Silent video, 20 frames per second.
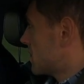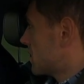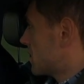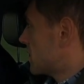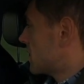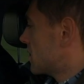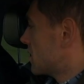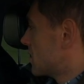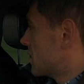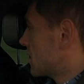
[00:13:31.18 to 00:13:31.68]

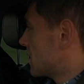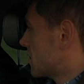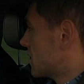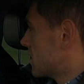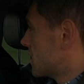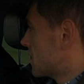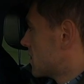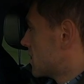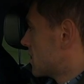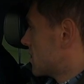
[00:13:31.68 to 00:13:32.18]
but
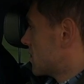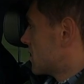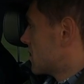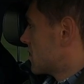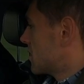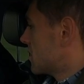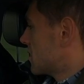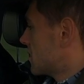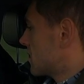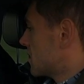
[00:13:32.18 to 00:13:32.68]

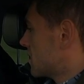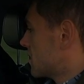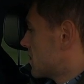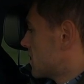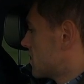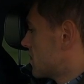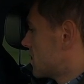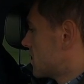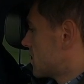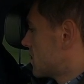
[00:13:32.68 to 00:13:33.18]
we were
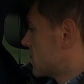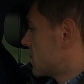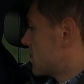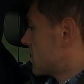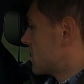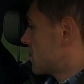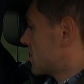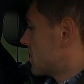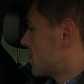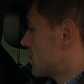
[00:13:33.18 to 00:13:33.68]

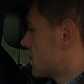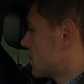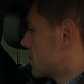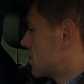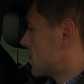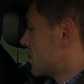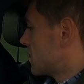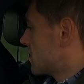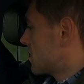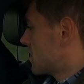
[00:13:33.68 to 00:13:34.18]
in, well into
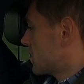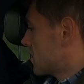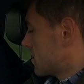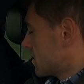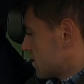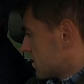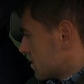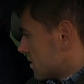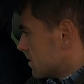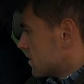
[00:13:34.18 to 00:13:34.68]
November
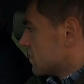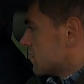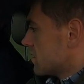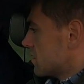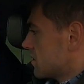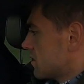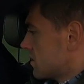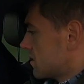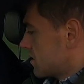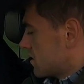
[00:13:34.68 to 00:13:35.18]
before we could
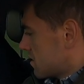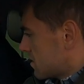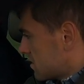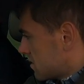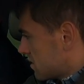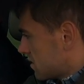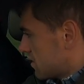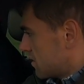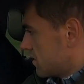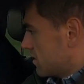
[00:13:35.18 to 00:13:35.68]
look at
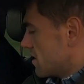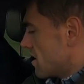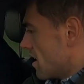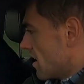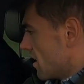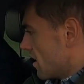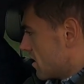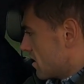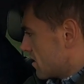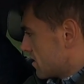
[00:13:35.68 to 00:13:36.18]
doing much.
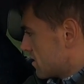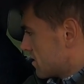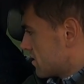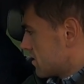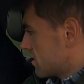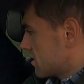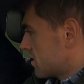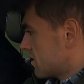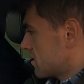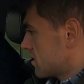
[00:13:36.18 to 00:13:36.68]
Yeah. And there's a
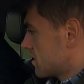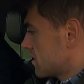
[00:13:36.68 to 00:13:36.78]
line